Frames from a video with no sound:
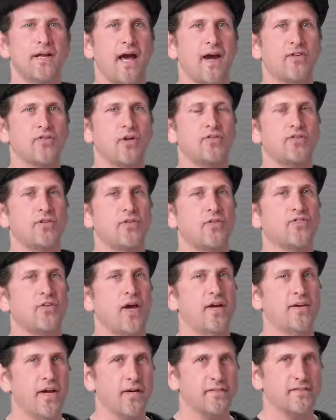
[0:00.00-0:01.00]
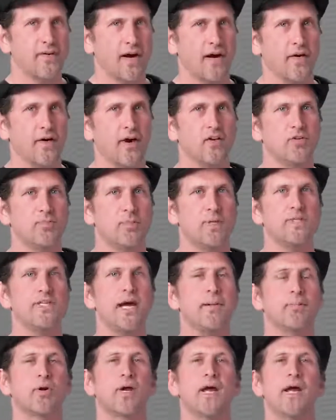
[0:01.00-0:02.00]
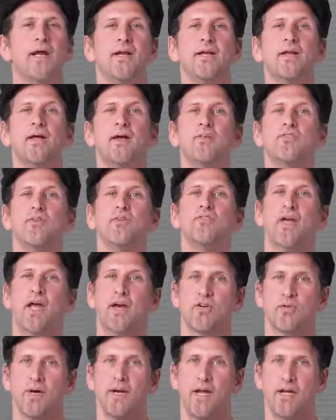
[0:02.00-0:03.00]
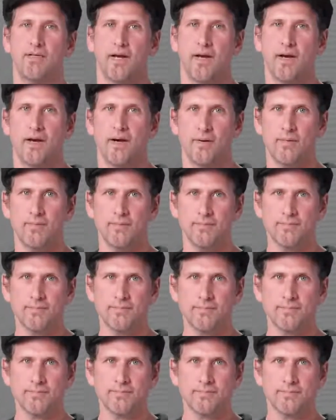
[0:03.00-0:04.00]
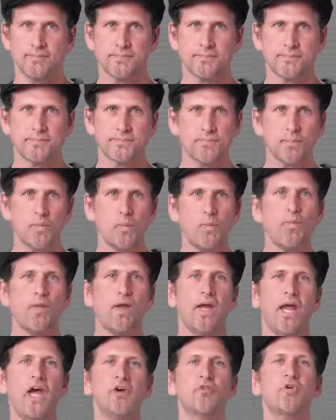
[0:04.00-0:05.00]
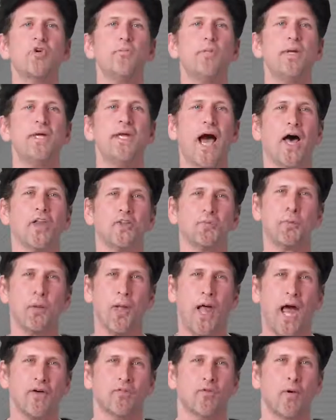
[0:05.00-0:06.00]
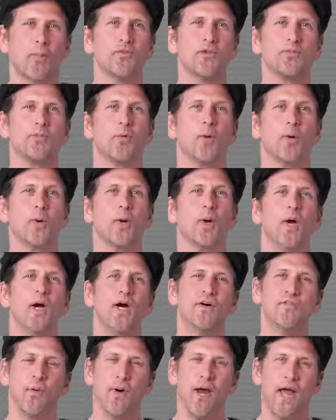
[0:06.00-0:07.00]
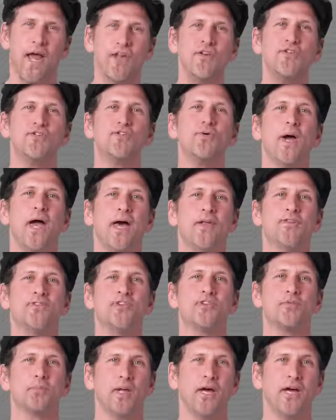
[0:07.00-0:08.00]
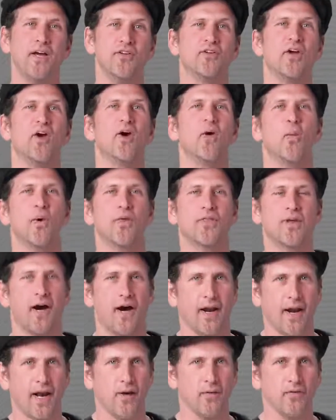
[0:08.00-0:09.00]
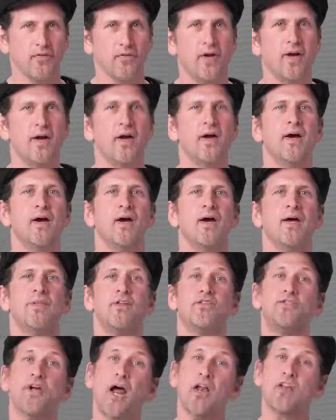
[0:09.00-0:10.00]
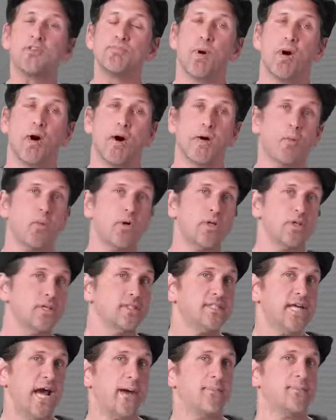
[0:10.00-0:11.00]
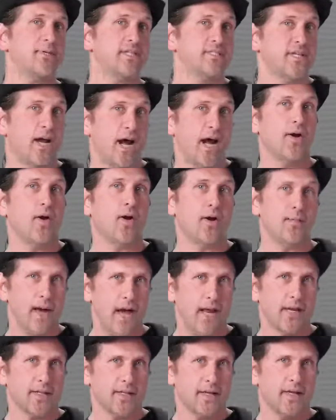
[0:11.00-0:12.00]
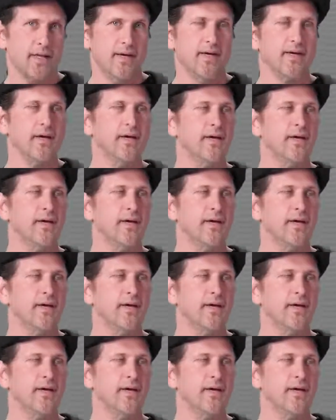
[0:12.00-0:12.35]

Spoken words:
access to this identifier has been deprecated since Android 8.0. Android P adds platform support for edge-to-edge displays with cutouts. The status bar will adapt its height automatically.